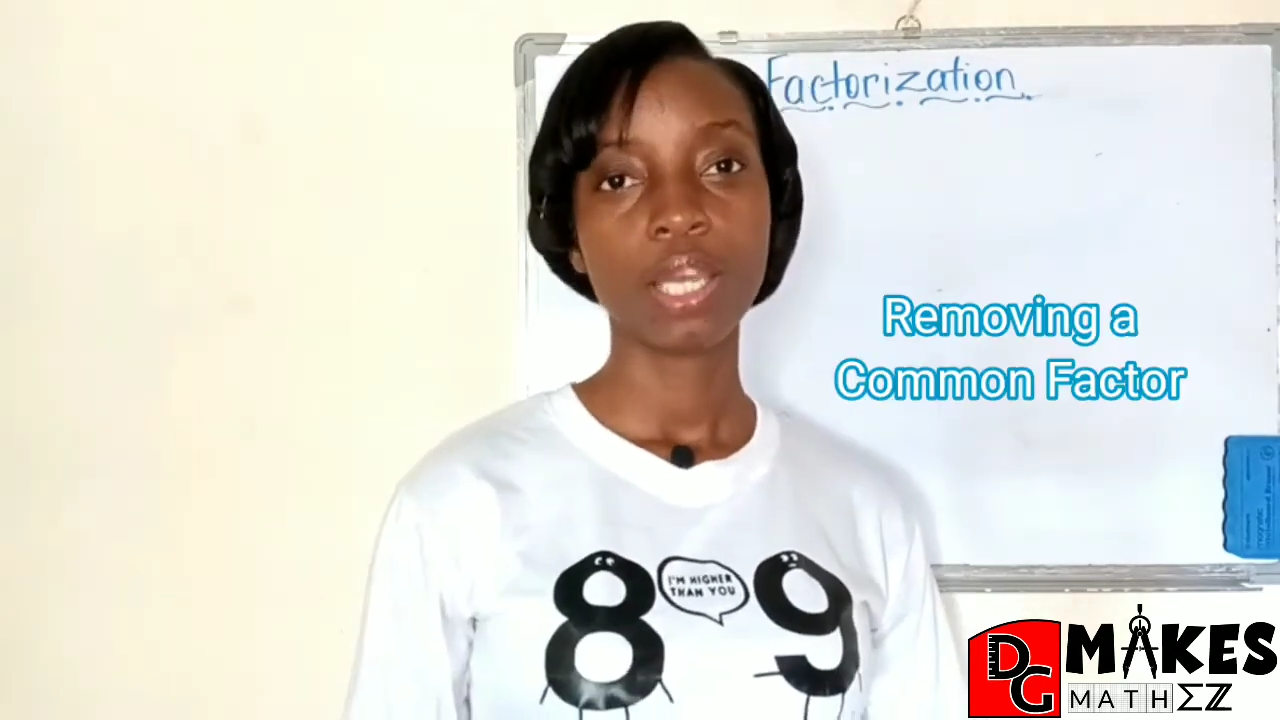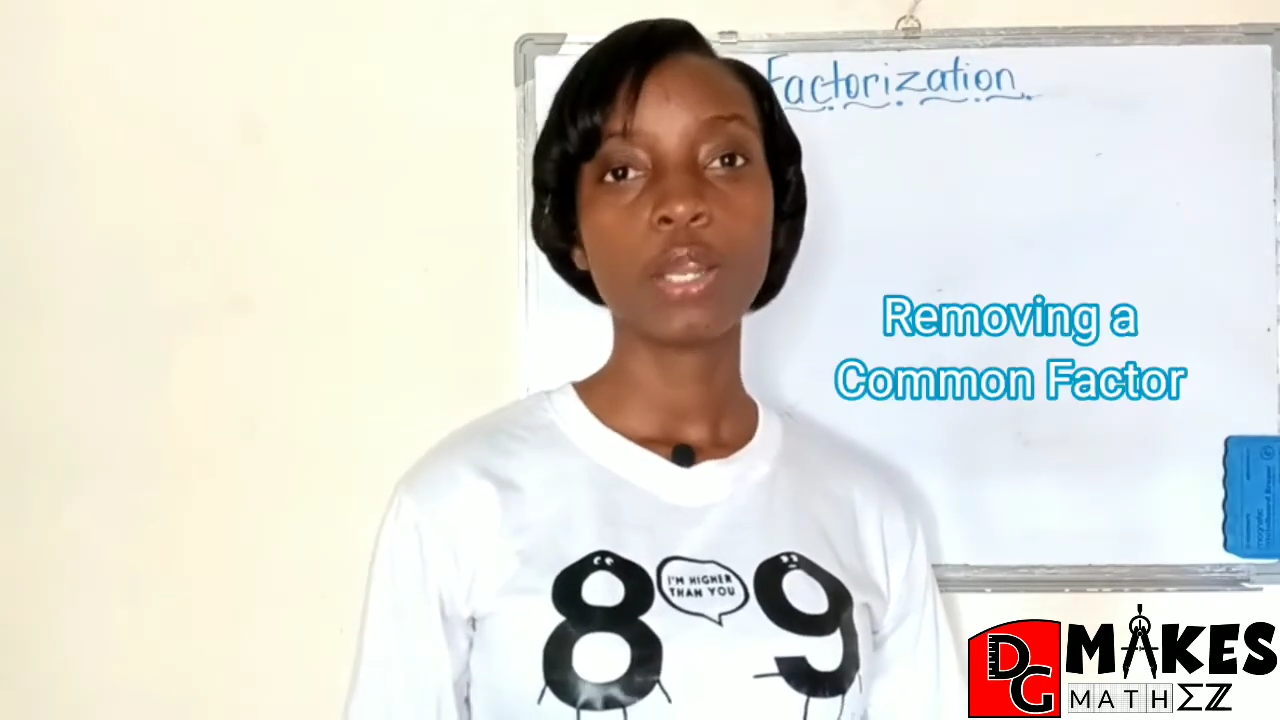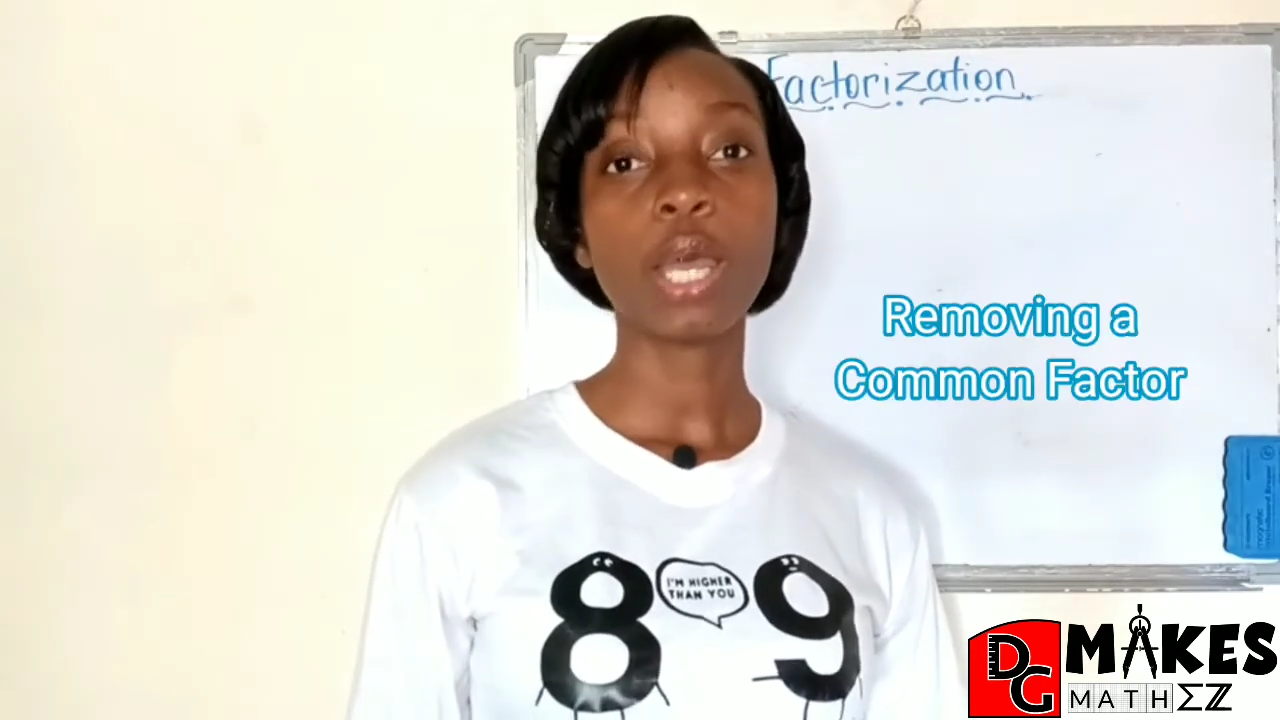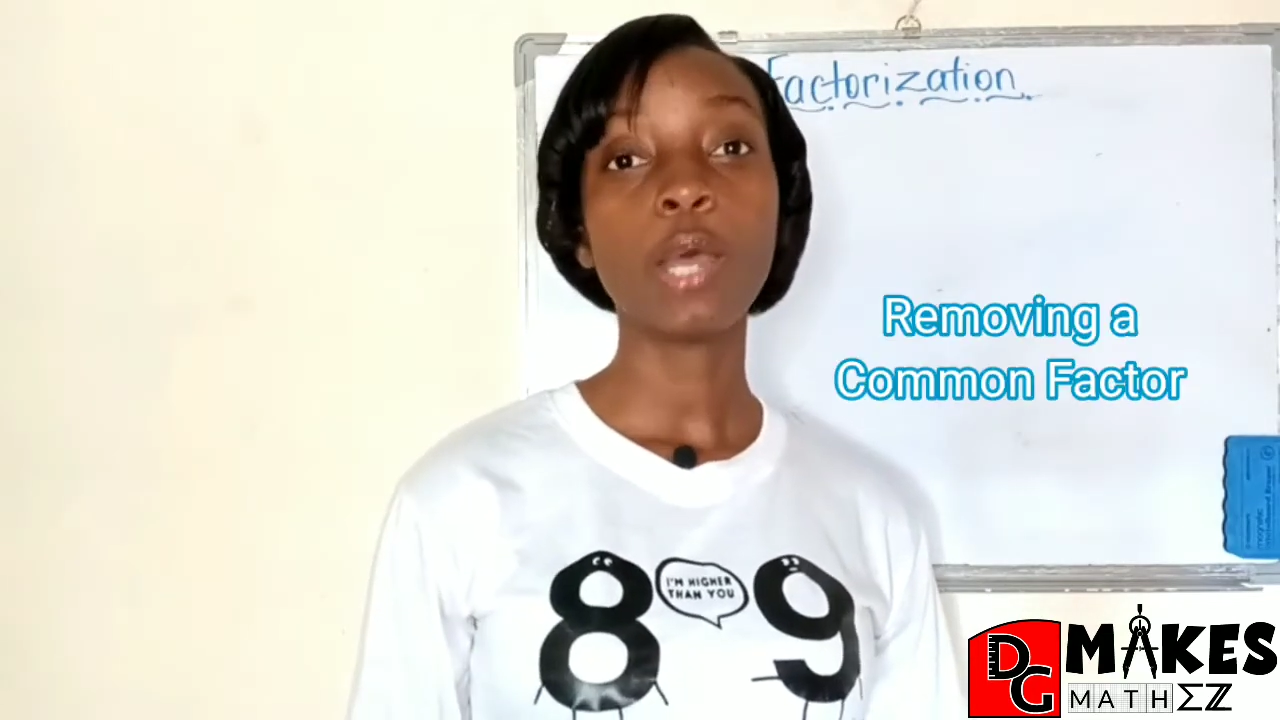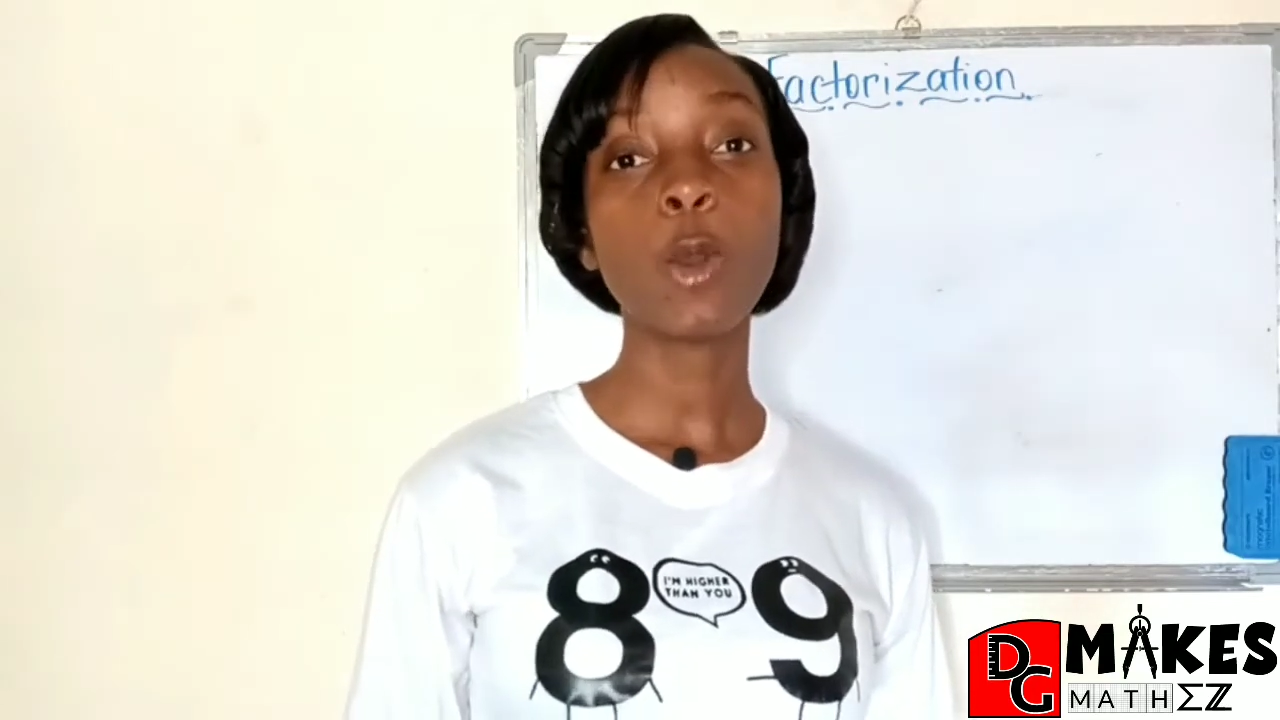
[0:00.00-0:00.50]

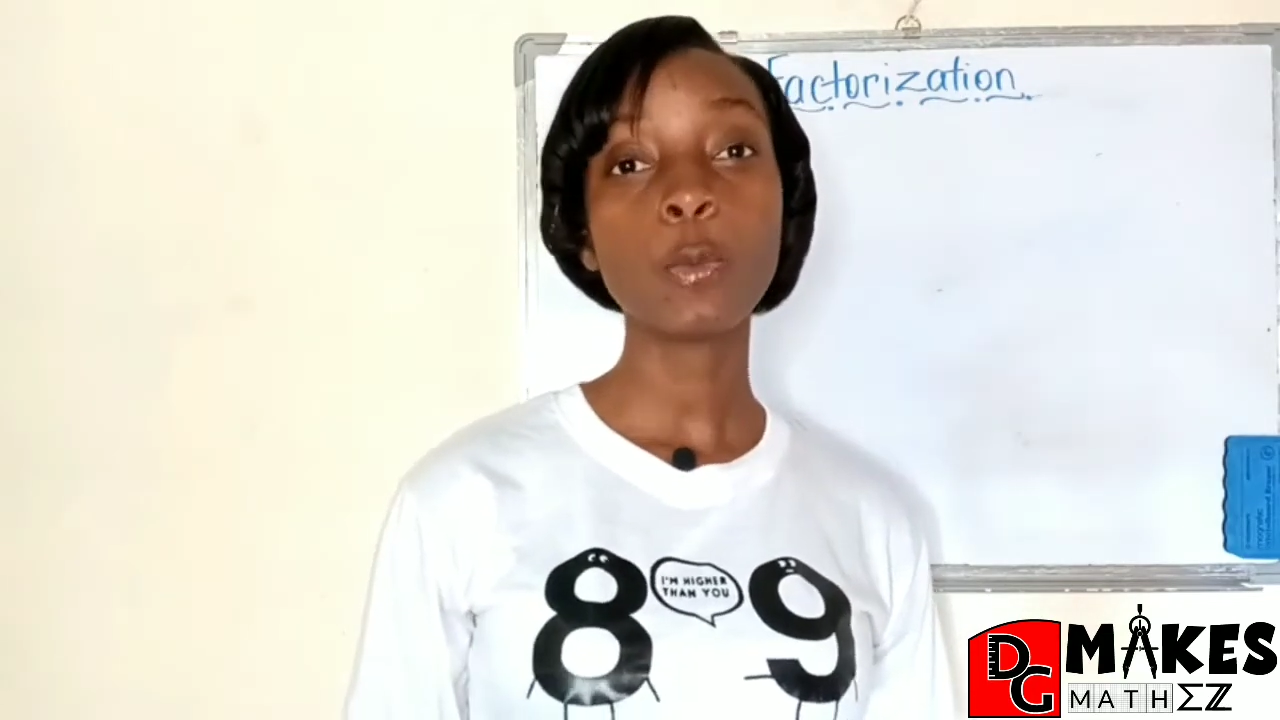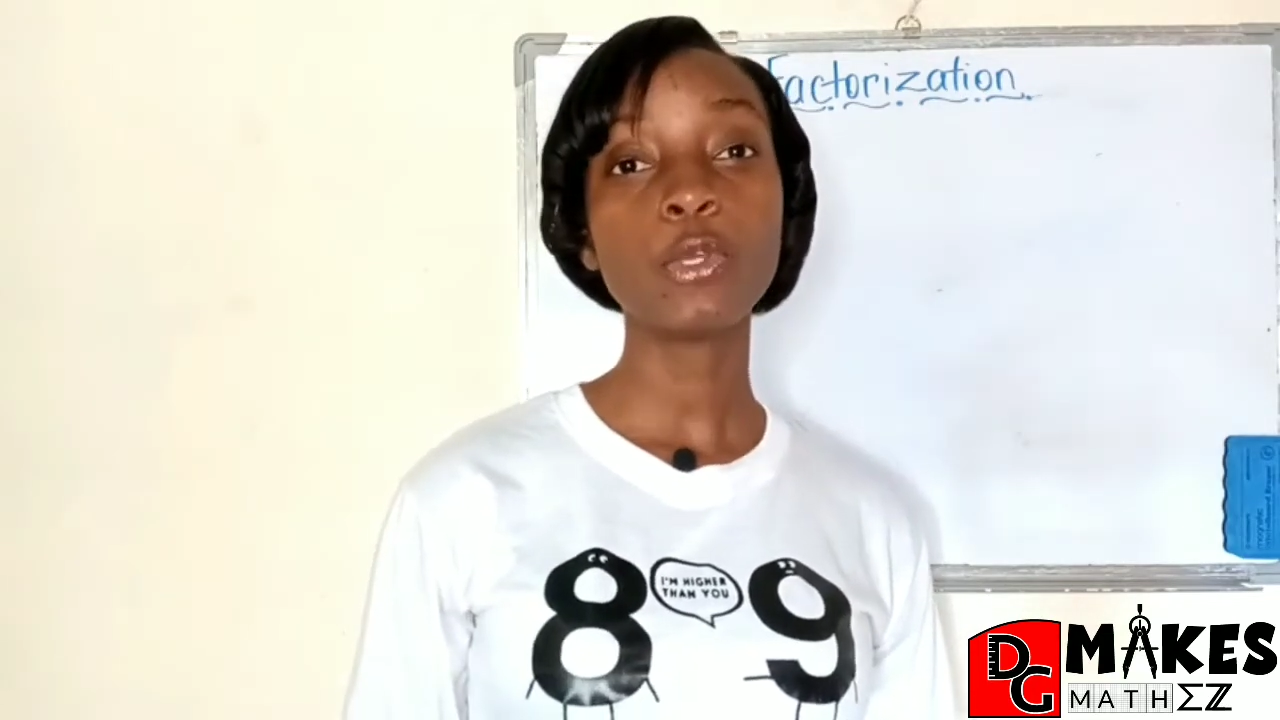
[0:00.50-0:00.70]
Now, I hope